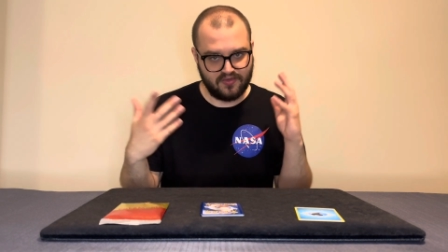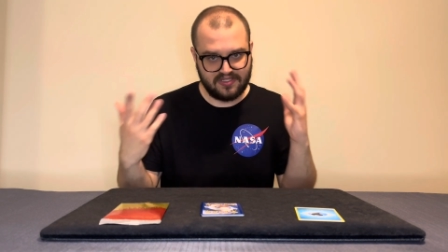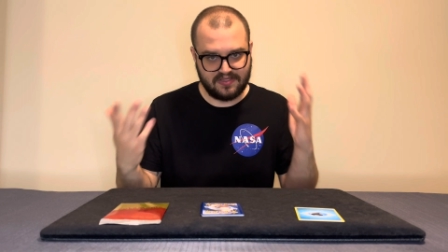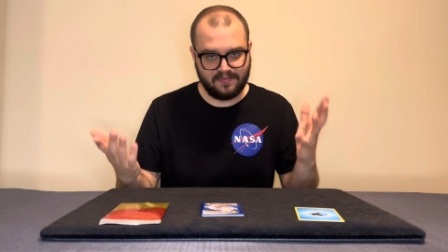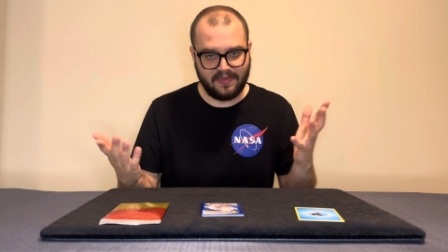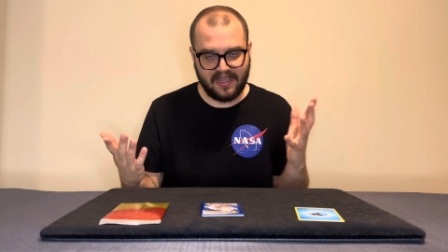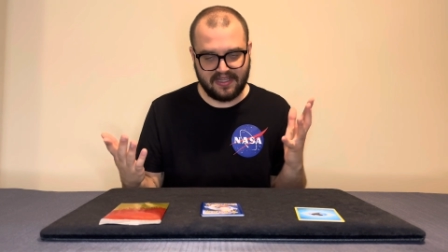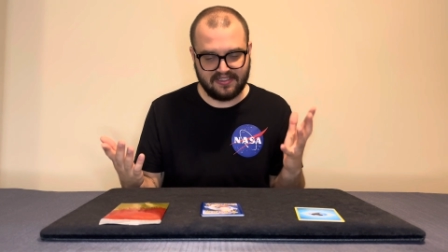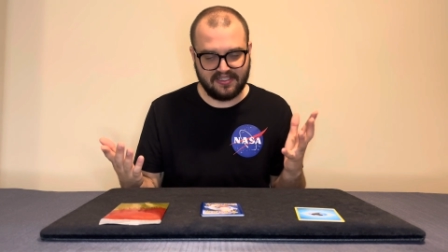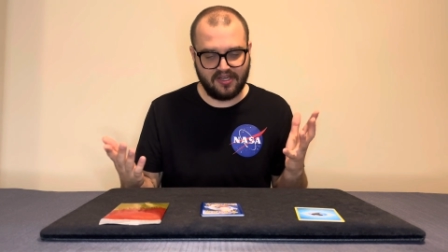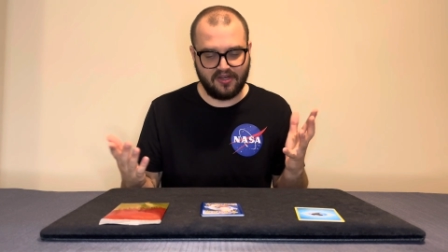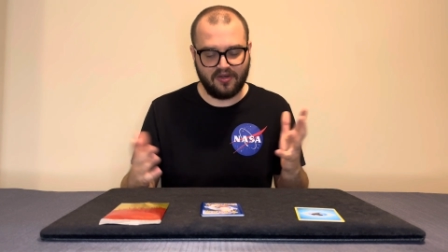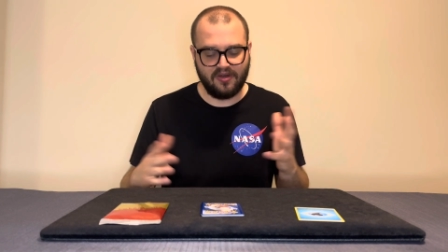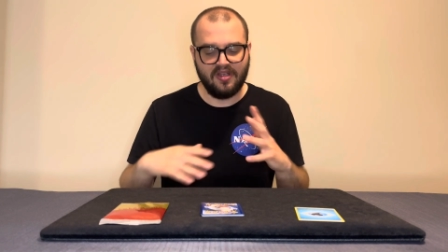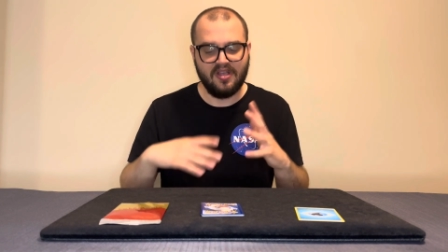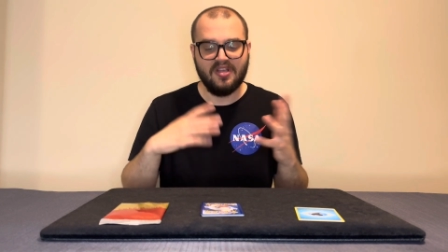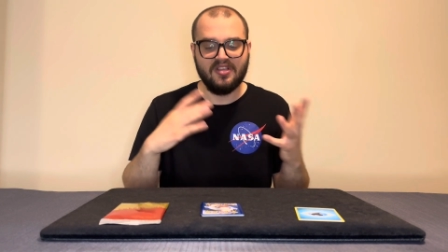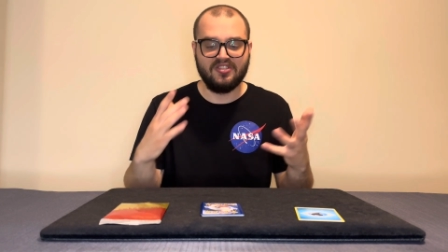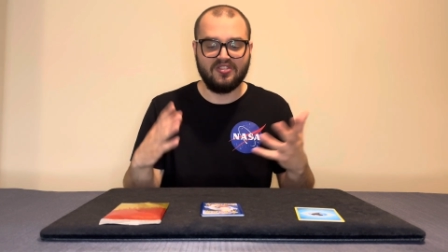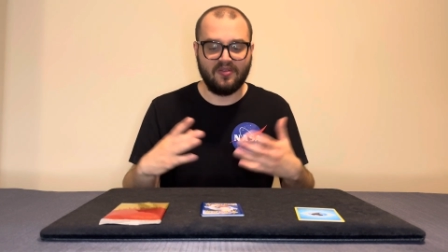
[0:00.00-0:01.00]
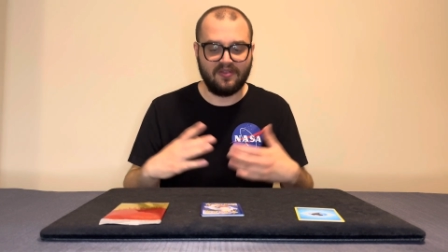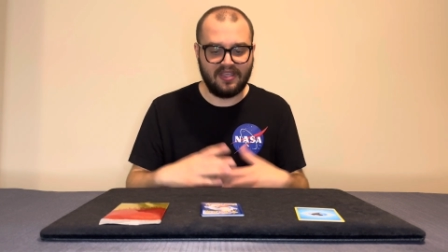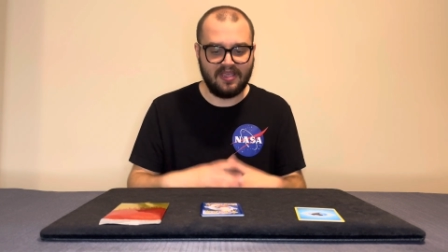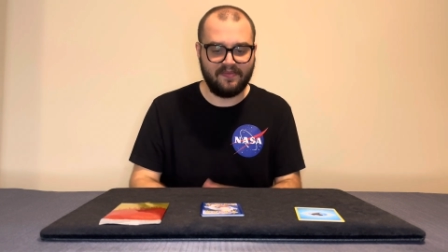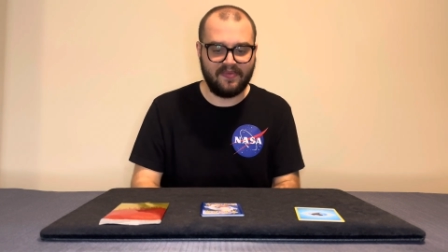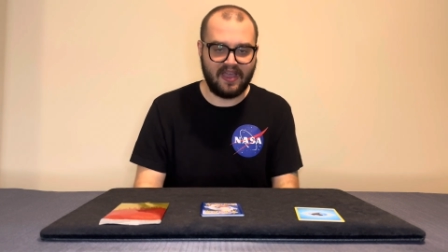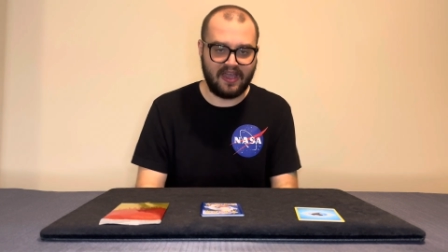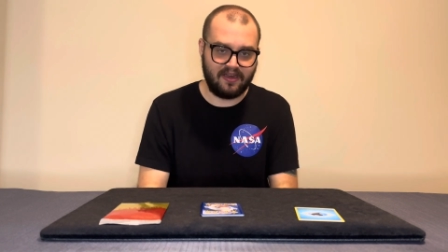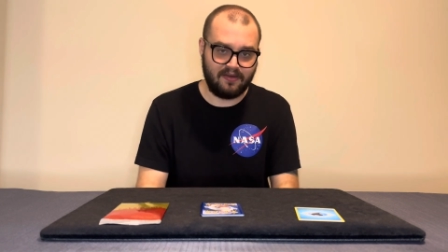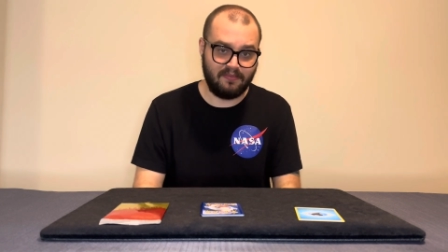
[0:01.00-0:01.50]
spectator. So keep
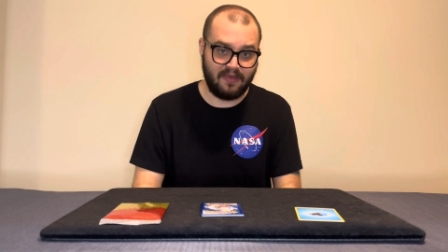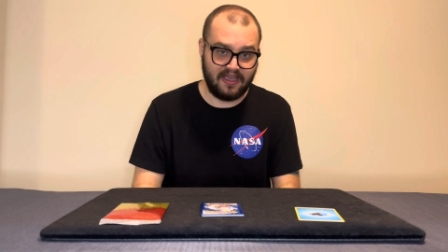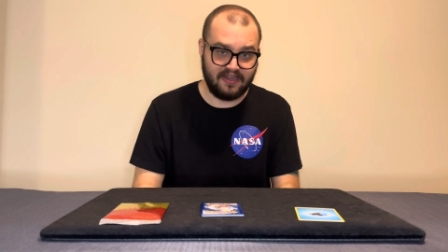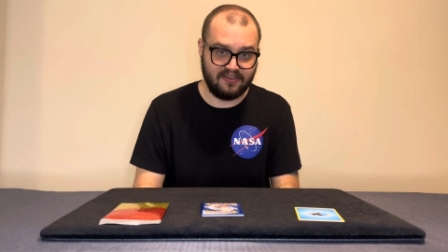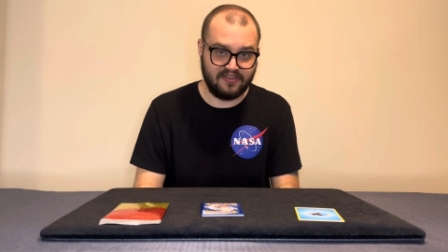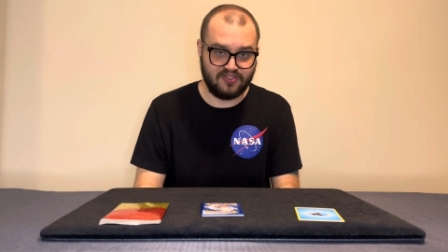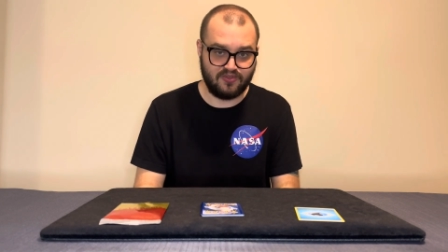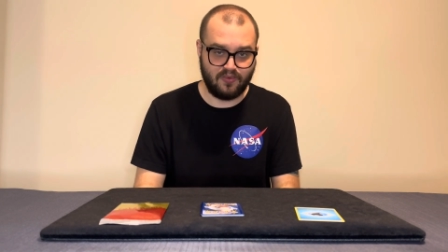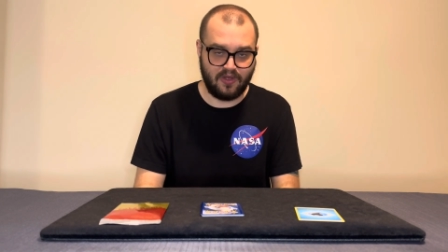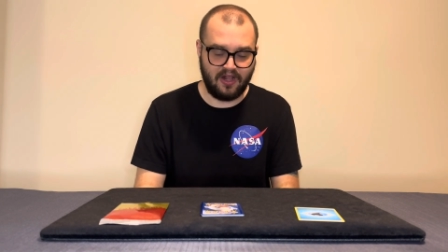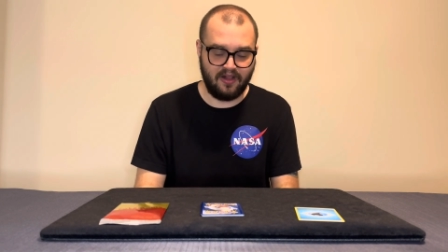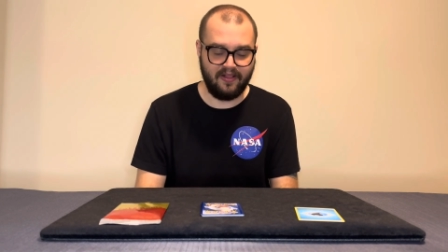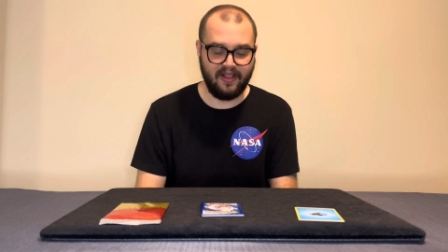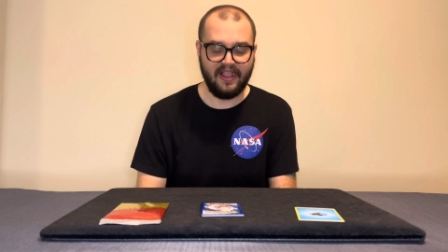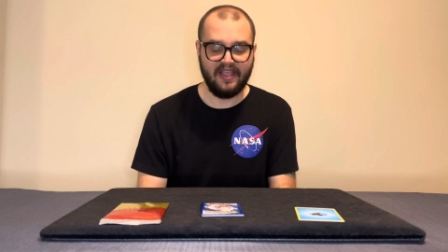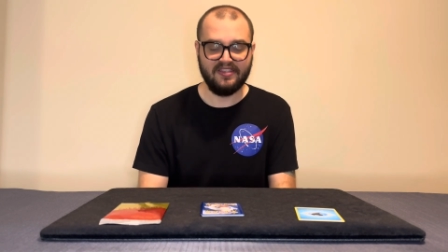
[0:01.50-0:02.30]
that in mind as well.